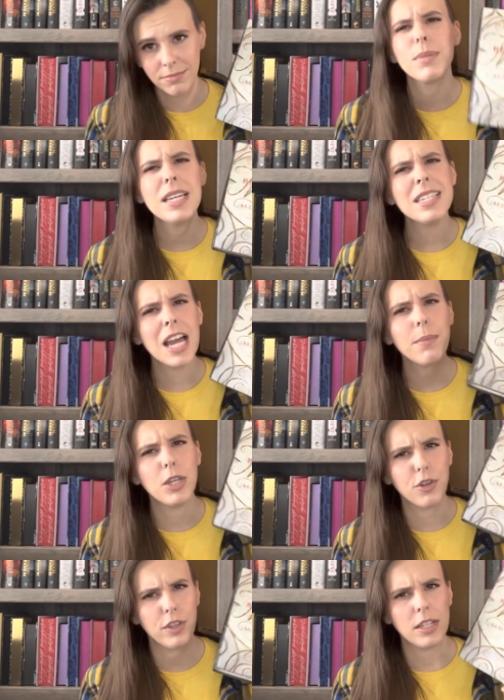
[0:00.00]
Please tell me
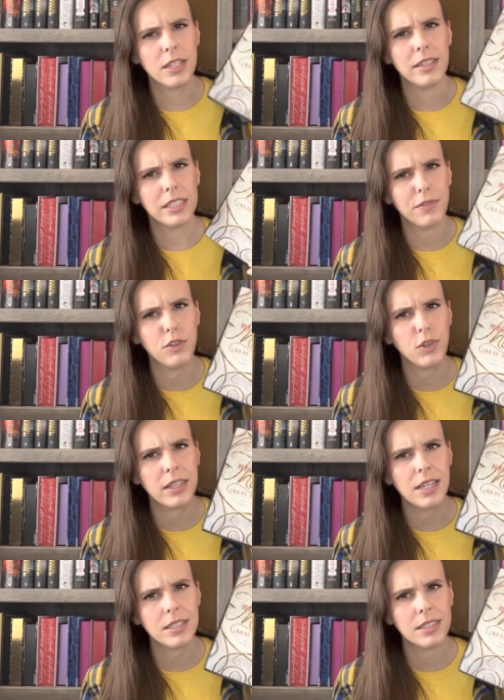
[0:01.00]
your thoughts on this if you've
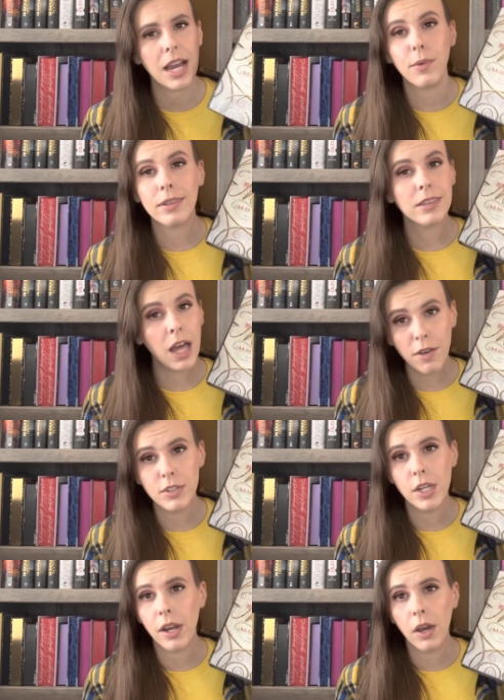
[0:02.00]
read this. I would love
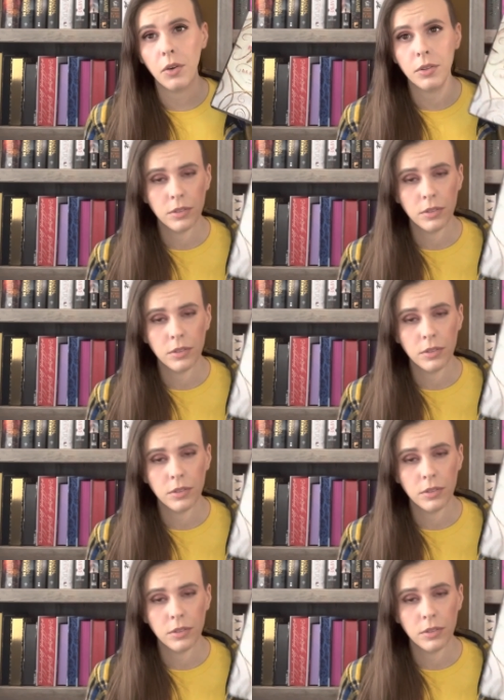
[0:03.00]
to know.